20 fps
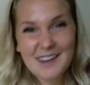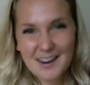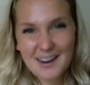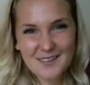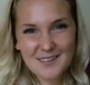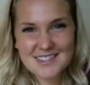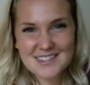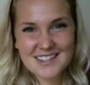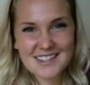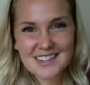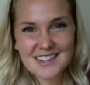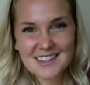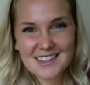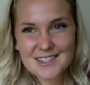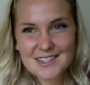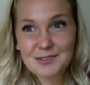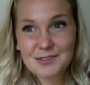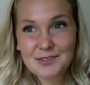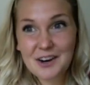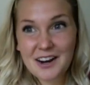wasn't in this
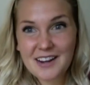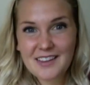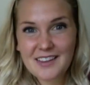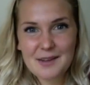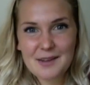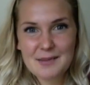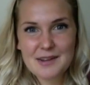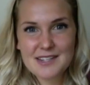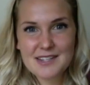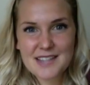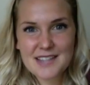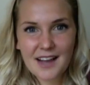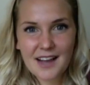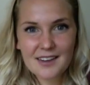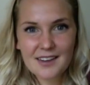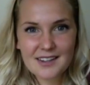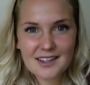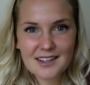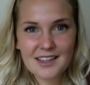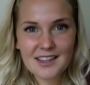right like
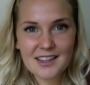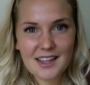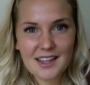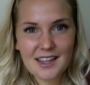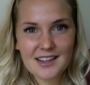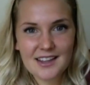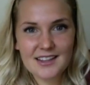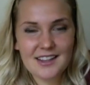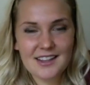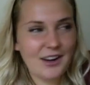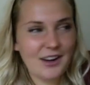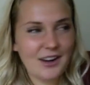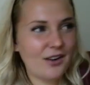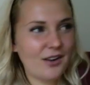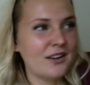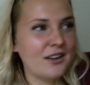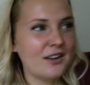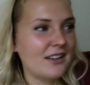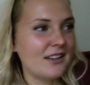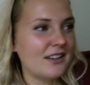mentality that,
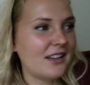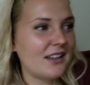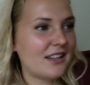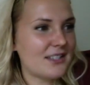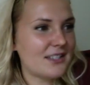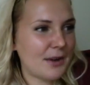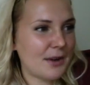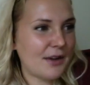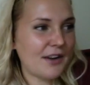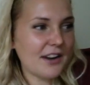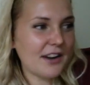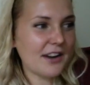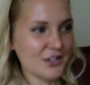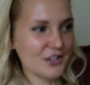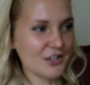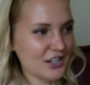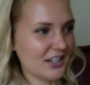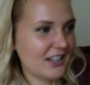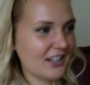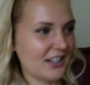it's about
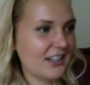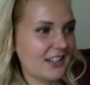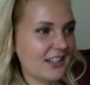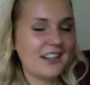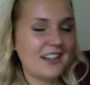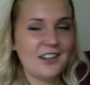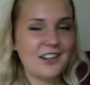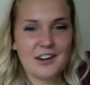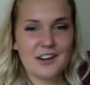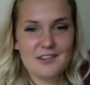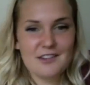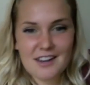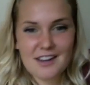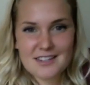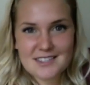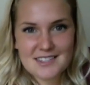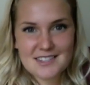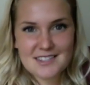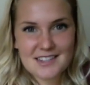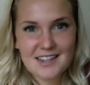energy and you're
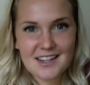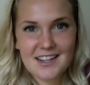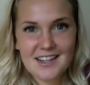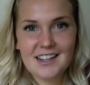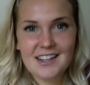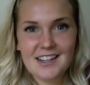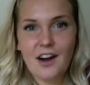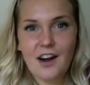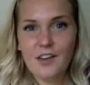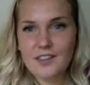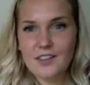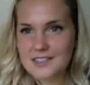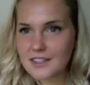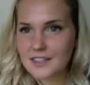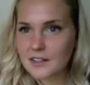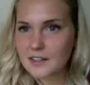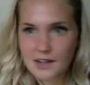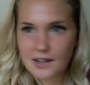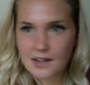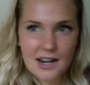investing in all these
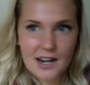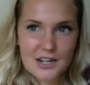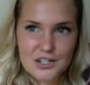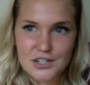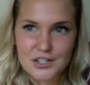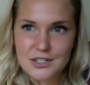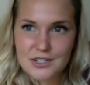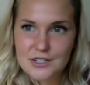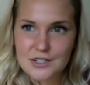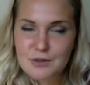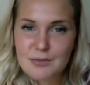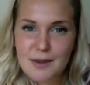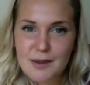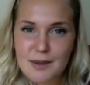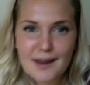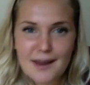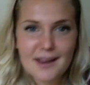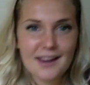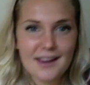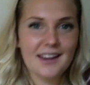little connections you
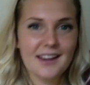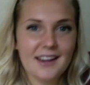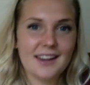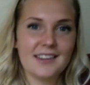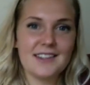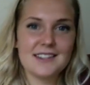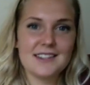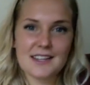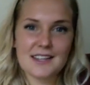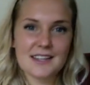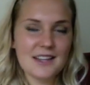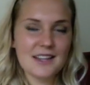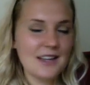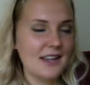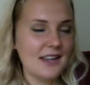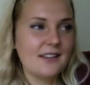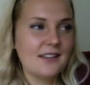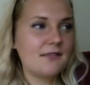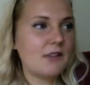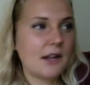make and these days.
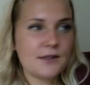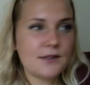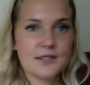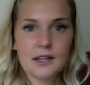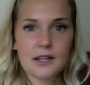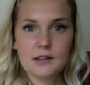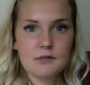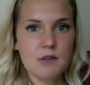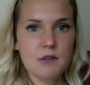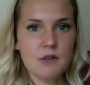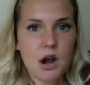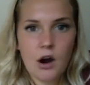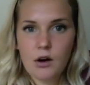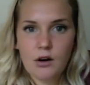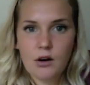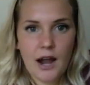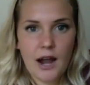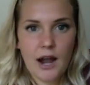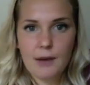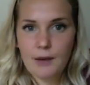And I was like, no,
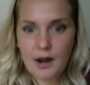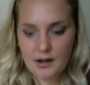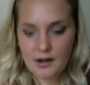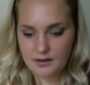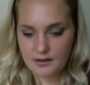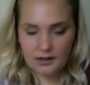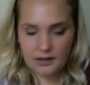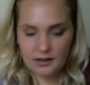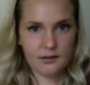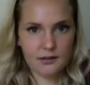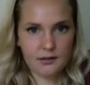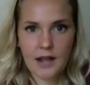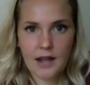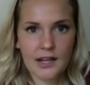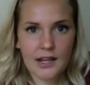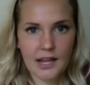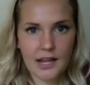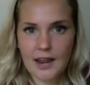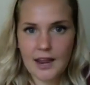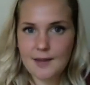I
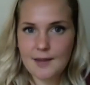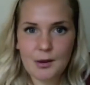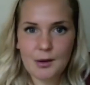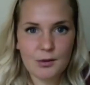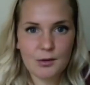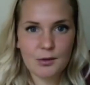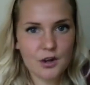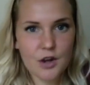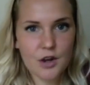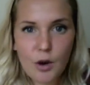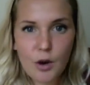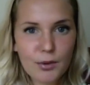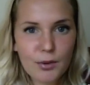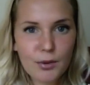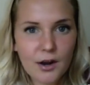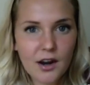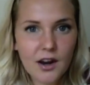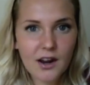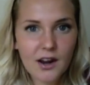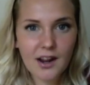came here with a notebook.
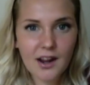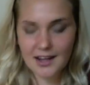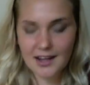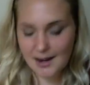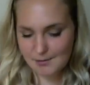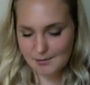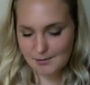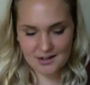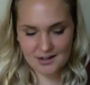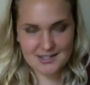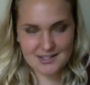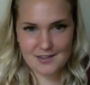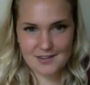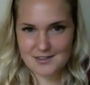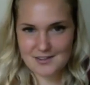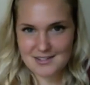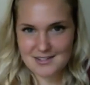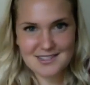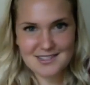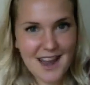I came to write down the
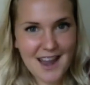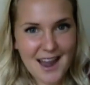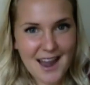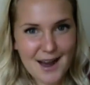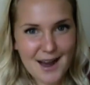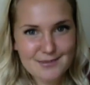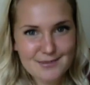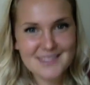steps.